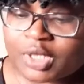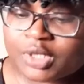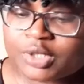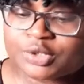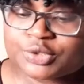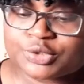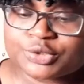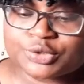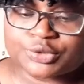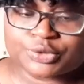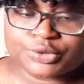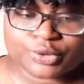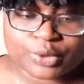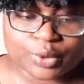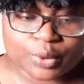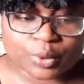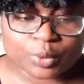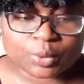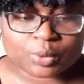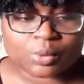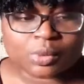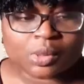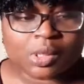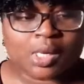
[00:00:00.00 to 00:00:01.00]

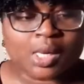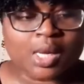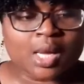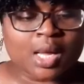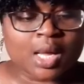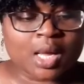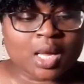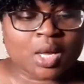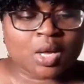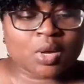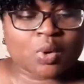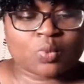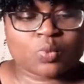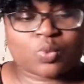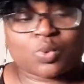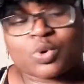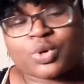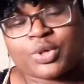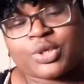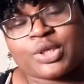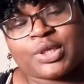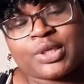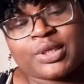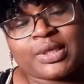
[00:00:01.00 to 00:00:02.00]
So
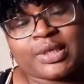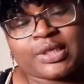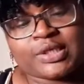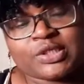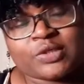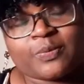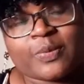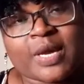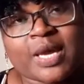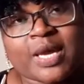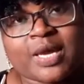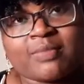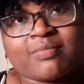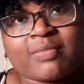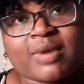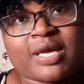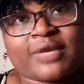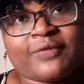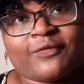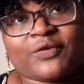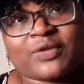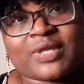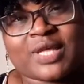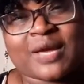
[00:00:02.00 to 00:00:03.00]
what you need to bear in
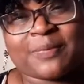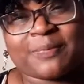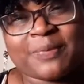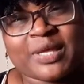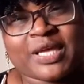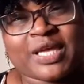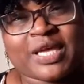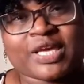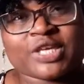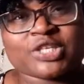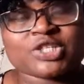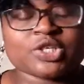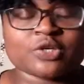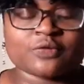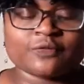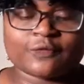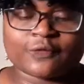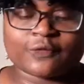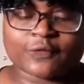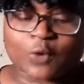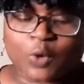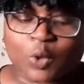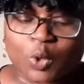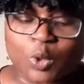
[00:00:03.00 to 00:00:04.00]
mind for the application
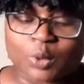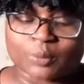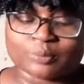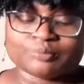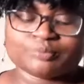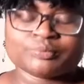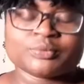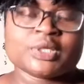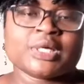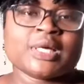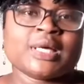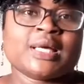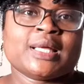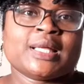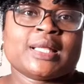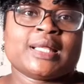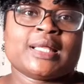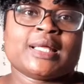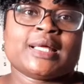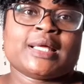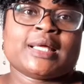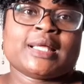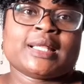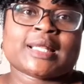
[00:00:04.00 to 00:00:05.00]
form,
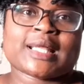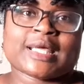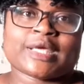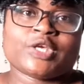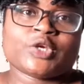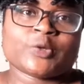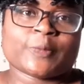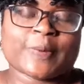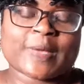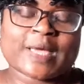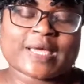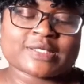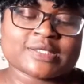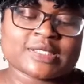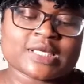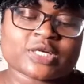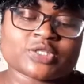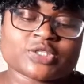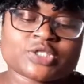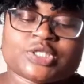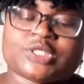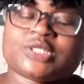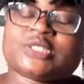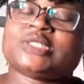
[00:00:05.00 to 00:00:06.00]
like your
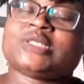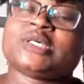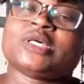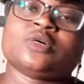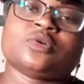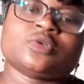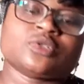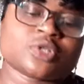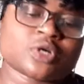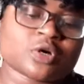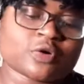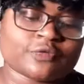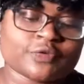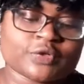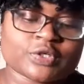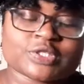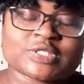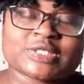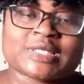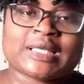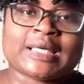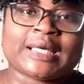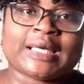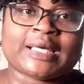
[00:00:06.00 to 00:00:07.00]
personal details,
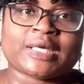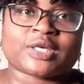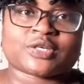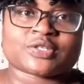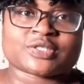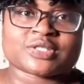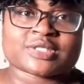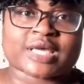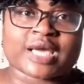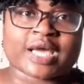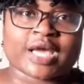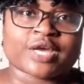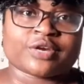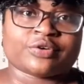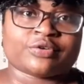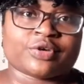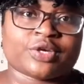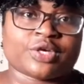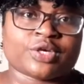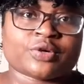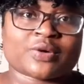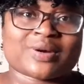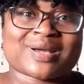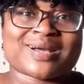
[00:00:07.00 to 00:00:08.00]
obviously your secondary,
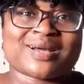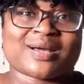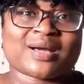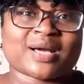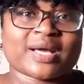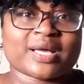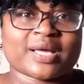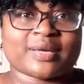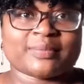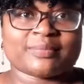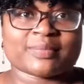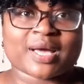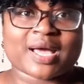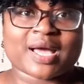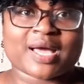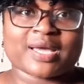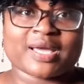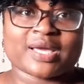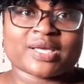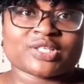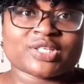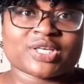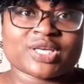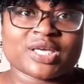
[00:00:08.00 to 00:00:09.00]
your
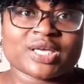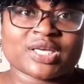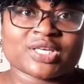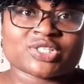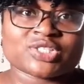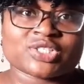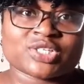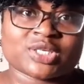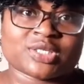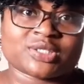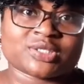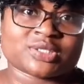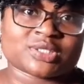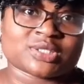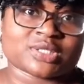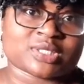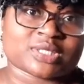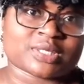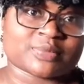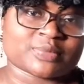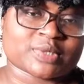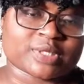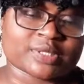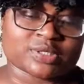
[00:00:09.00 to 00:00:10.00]
higher education.
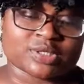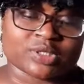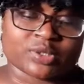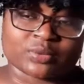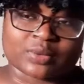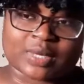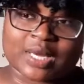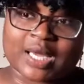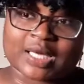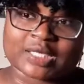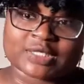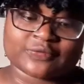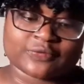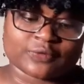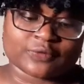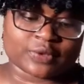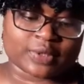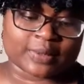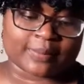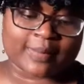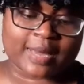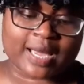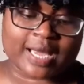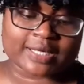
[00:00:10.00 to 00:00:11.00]
Sometimes they will ask for the
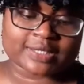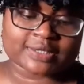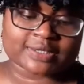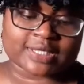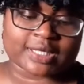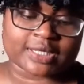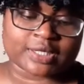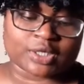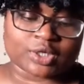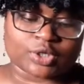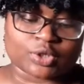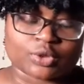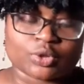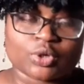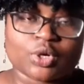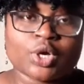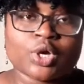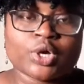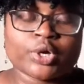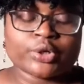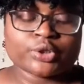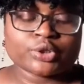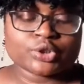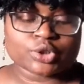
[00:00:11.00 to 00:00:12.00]
marks that you
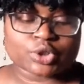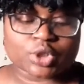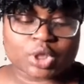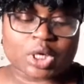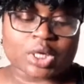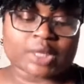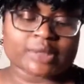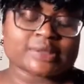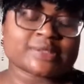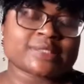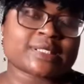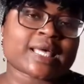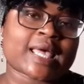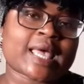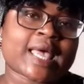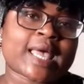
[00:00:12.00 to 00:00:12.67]
got,